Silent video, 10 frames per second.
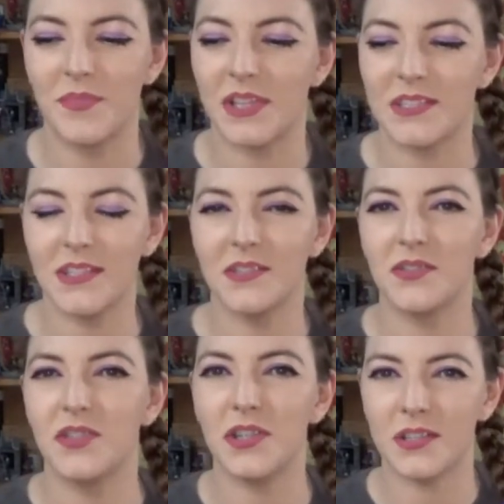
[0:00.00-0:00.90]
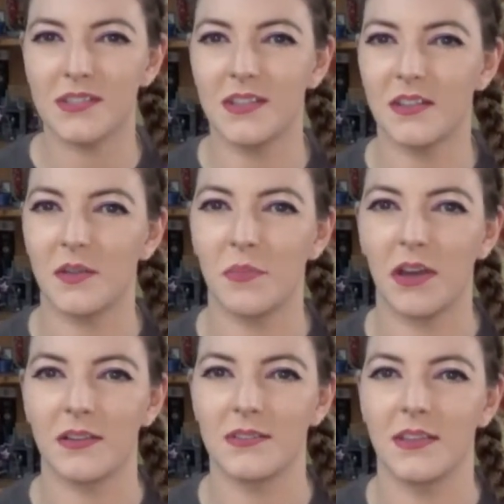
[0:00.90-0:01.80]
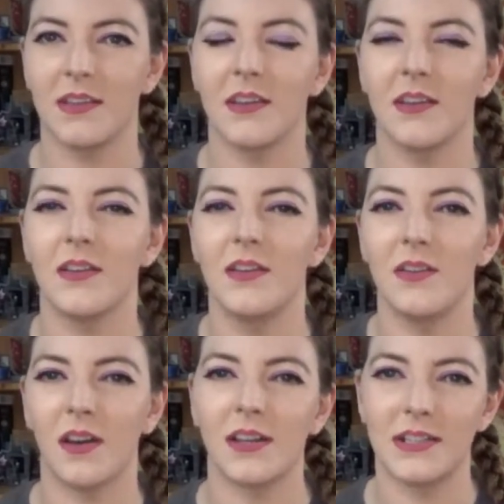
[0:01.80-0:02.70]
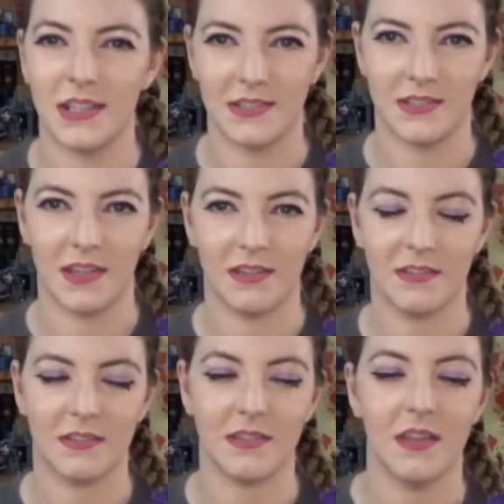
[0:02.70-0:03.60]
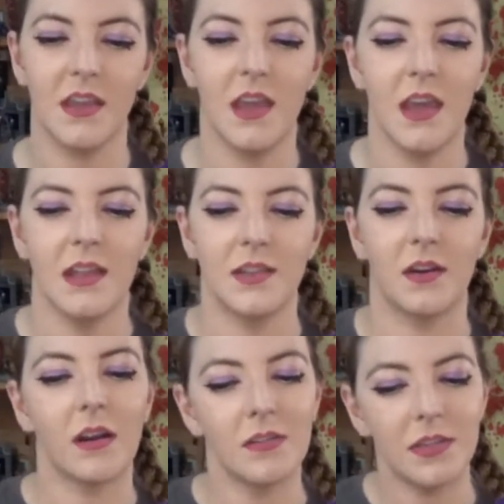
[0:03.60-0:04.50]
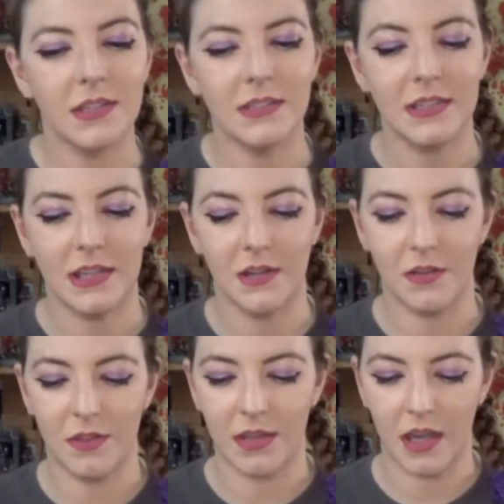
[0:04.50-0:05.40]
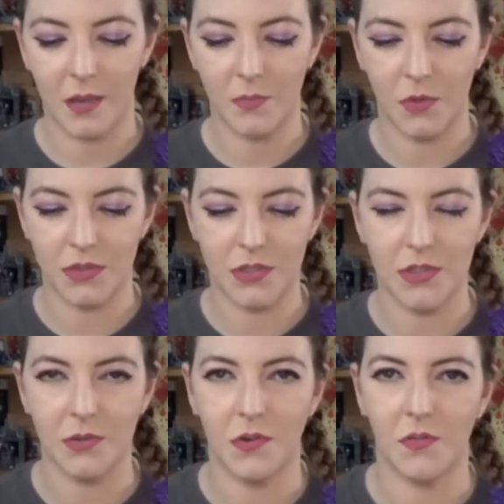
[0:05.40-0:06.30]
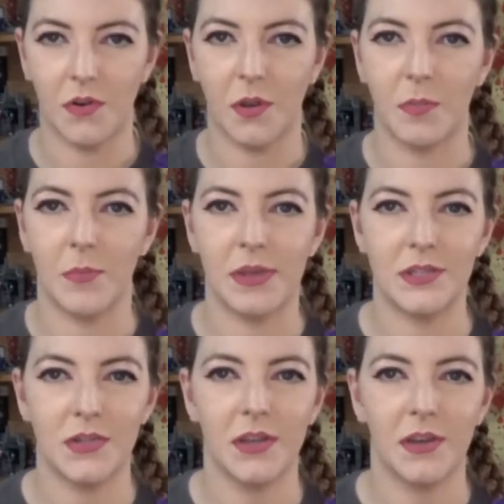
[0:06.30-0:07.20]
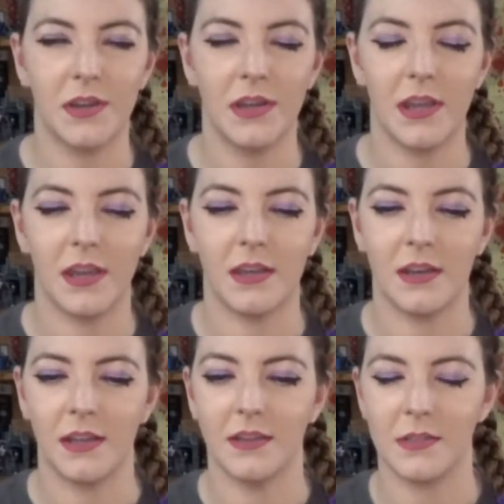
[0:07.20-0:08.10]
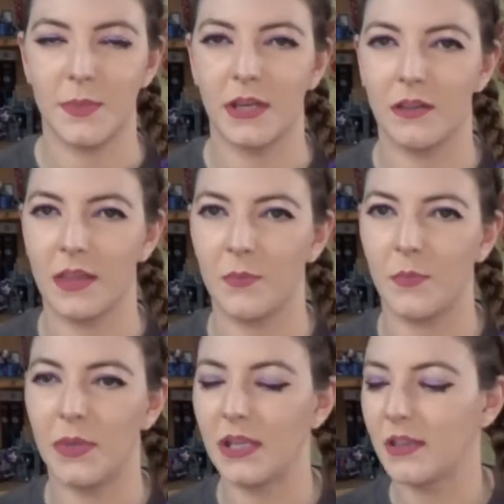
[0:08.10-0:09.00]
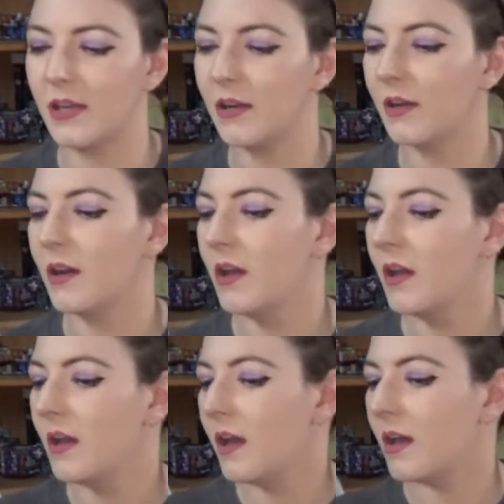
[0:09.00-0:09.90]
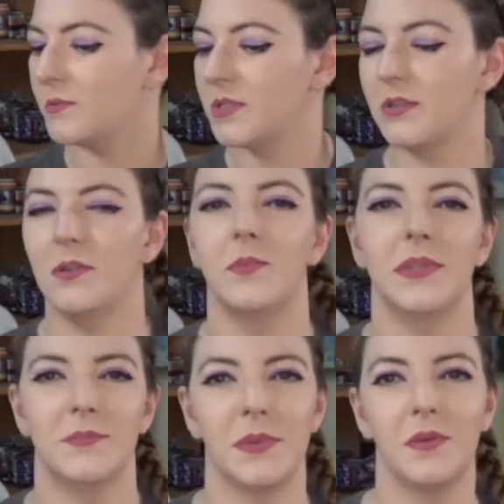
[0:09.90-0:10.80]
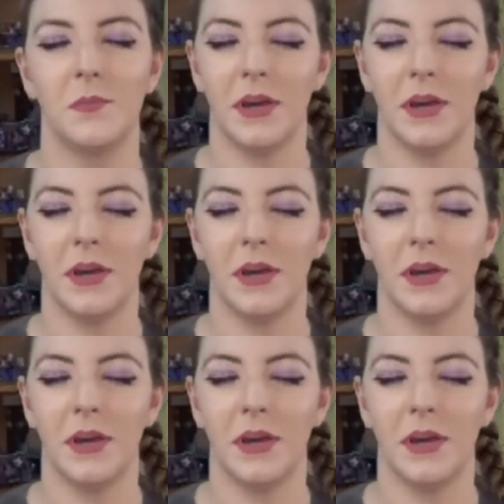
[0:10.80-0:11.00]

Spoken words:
This is just an unboxing, not a taste test. There are things in here that I'm going to do over on my Patreon, and I'll explain all that when we get there. I'm just going to open this big old